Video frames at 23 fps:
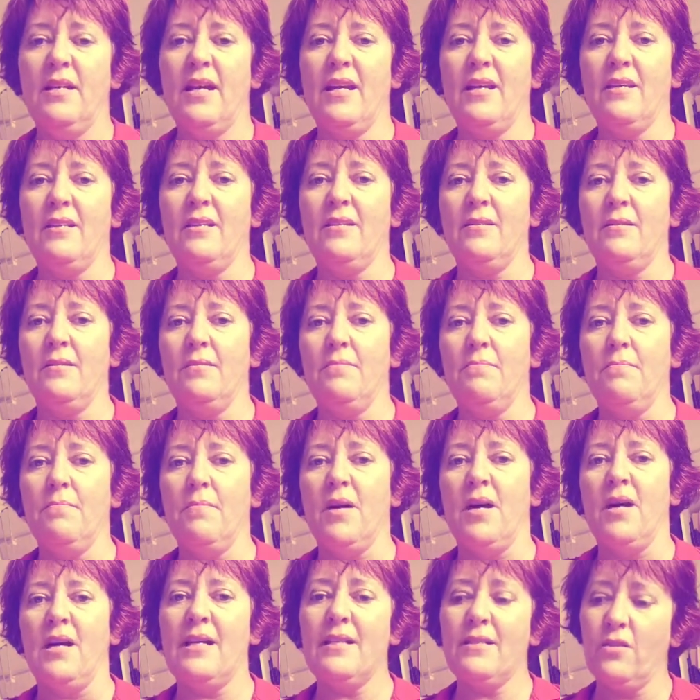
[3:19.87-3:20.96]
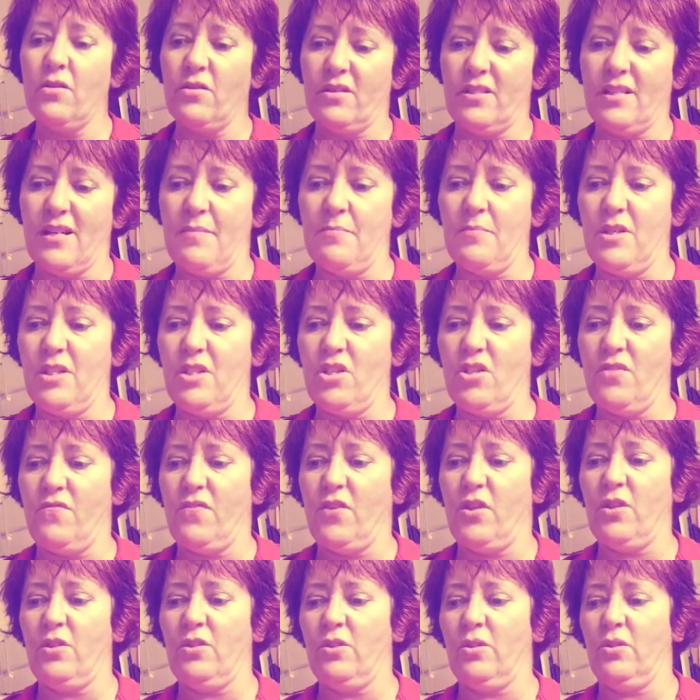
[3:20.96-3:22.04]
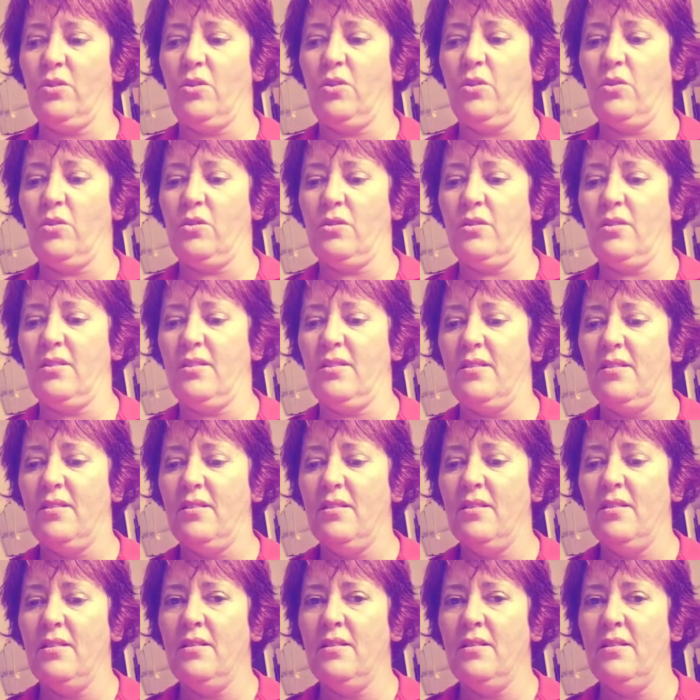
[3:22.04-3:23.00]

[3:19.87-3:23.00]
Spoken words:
and it might not damage your vocal cords.